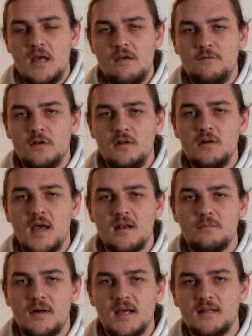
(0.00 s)
If you look at
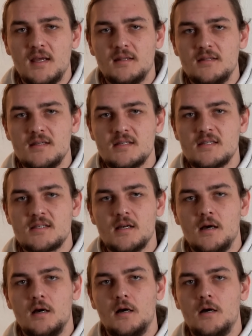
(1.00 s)
a bike like
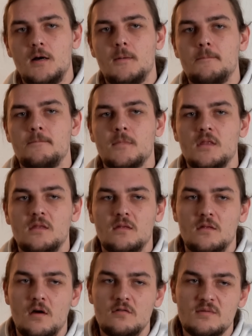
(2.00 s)
this, um,
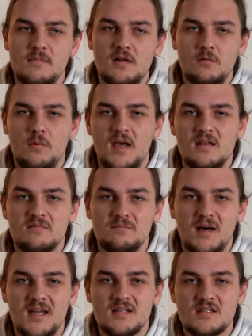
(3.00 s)
those middleweight
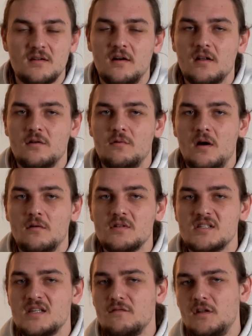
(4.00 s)
bikes start at around
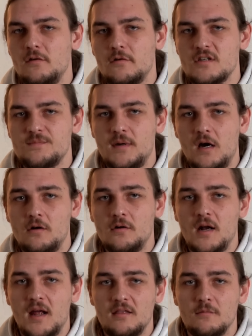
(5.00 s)
70
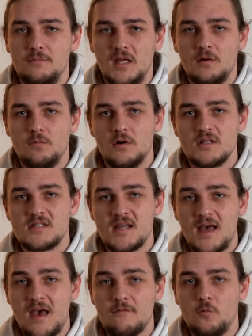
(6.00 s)
horsepower and the big ones
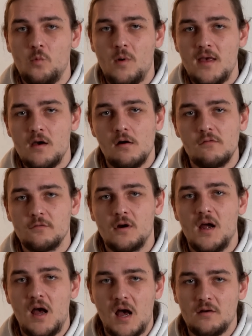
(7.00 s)
have way over
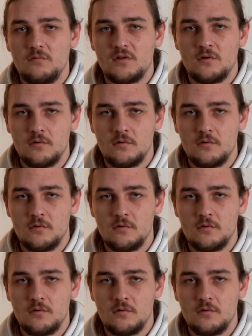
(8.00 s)
100